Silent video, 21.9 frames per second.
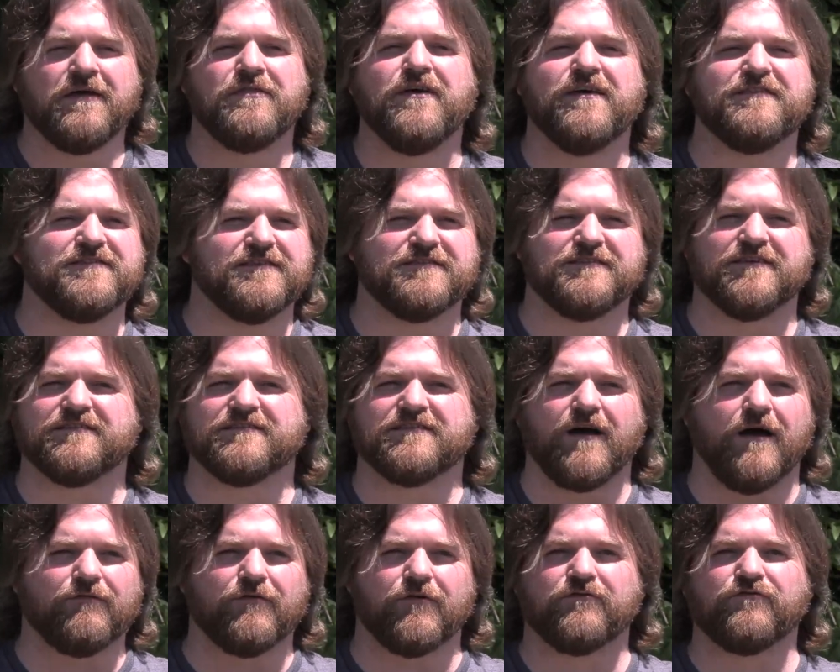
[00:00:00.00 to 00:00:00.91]
This is
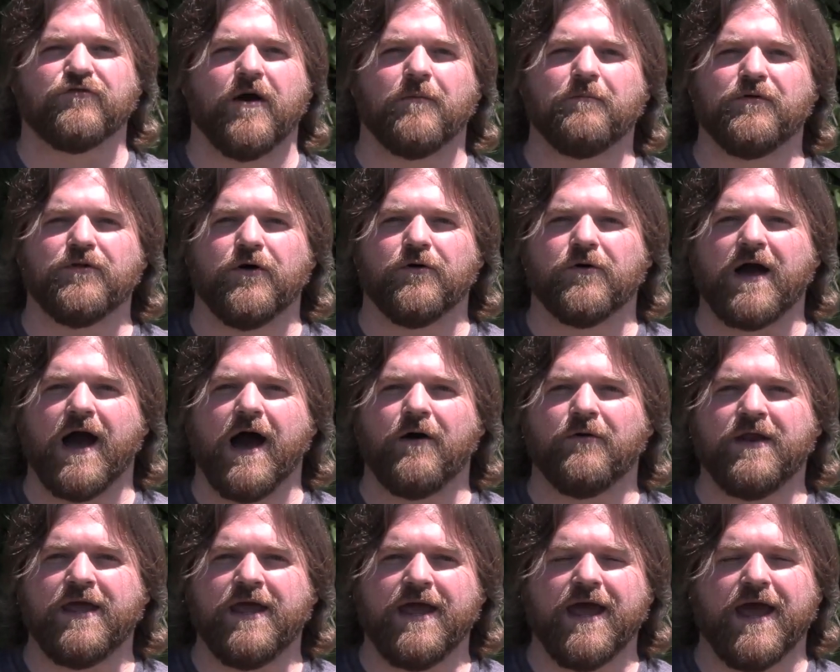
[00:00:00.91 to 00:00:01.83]
Discover Trempealeau
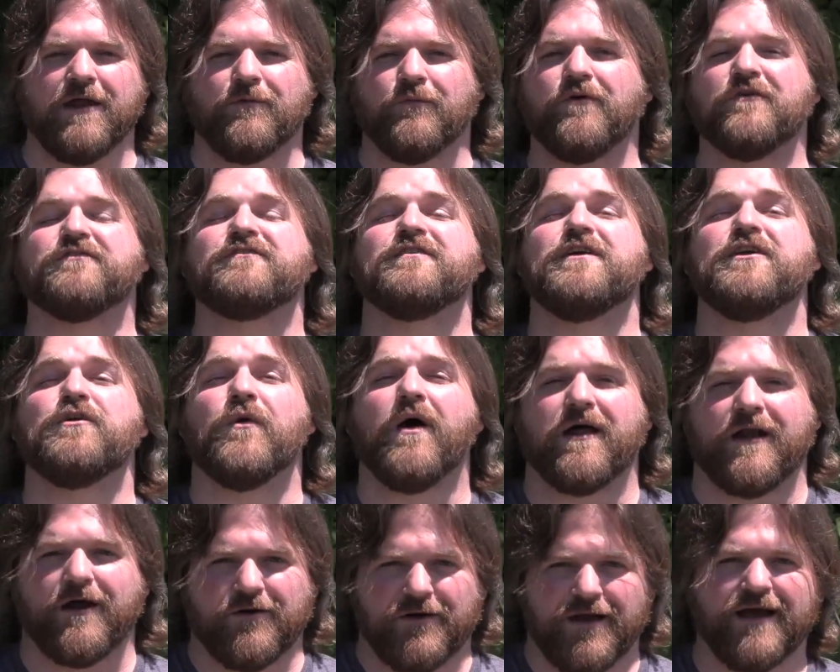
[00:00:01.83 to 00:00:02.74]
County, and we'll see you
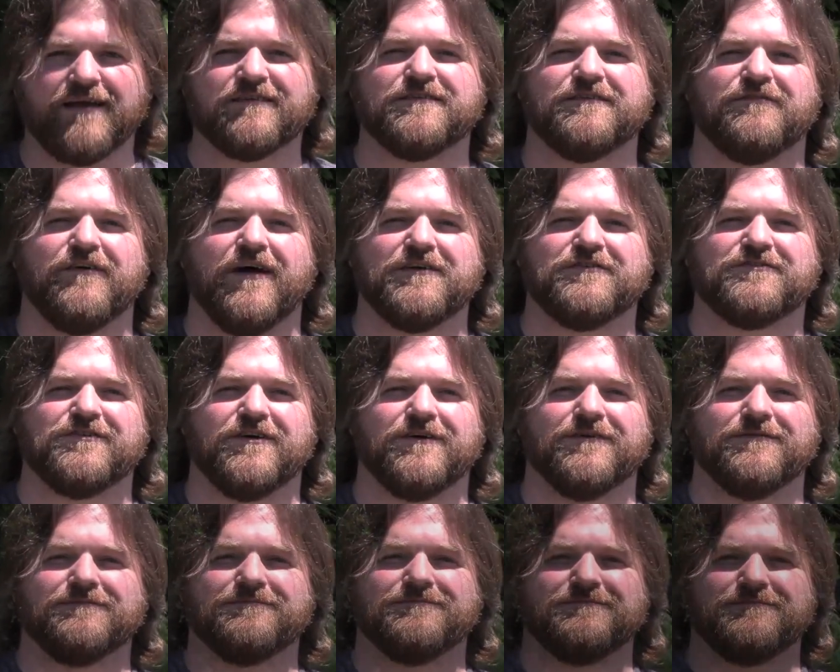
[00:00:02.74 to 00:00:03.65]
on our next
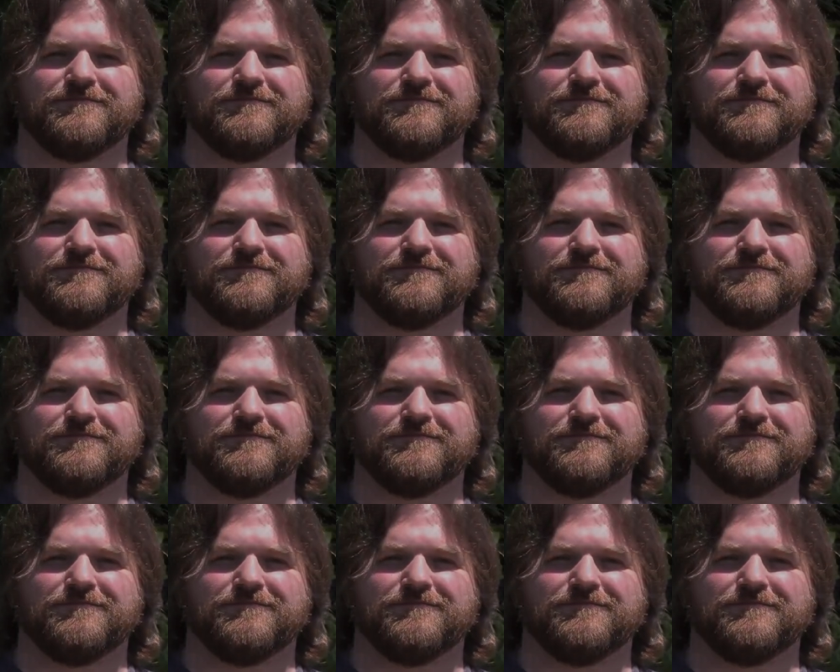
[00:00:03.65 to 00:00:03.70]
adventure.